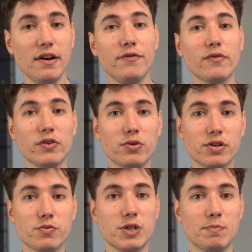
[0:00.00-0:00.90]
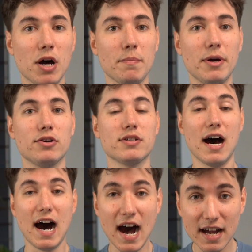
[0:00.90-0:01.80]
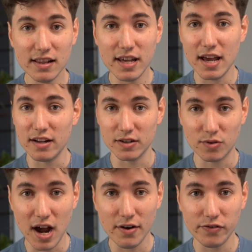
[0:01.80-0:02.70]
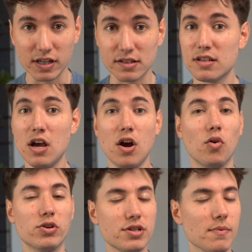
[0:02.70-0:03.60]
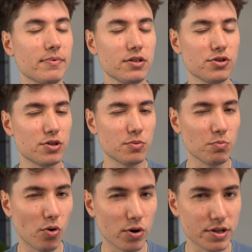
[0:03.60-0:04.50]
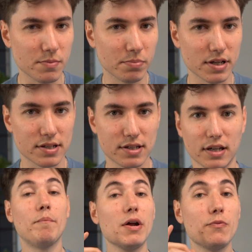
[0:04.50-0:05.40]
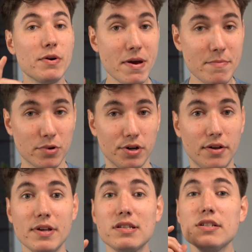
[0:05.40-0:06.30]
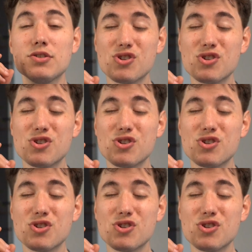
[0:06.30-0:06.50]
if your viewers respond better to highly edited graphics or something just more simplistic. But remember, this is